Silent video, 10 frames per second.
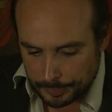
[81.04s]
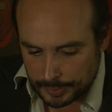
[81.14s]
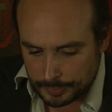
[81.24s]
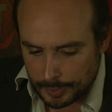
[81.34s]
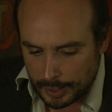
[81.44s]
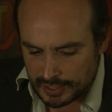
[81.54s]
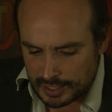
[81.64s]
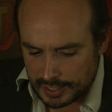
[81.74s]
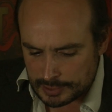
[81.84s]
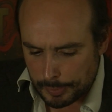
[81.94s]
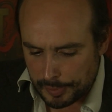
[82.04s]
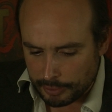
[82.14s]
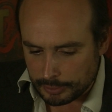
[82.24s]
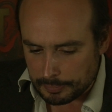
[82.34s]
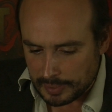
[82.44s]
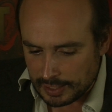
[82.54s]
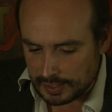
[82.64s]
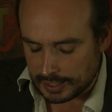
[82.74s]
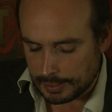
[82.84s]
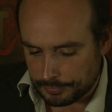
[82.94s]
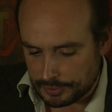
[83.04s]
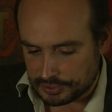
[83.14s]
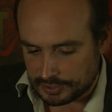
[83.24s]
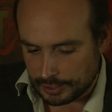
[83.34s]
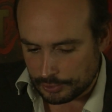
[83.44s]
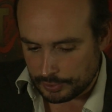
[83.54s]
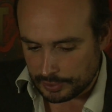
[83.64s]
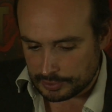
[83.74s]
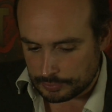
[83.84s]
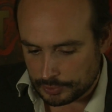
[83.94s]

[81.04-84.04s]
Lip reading: but I guess Berberian mainly came from the soundtracks,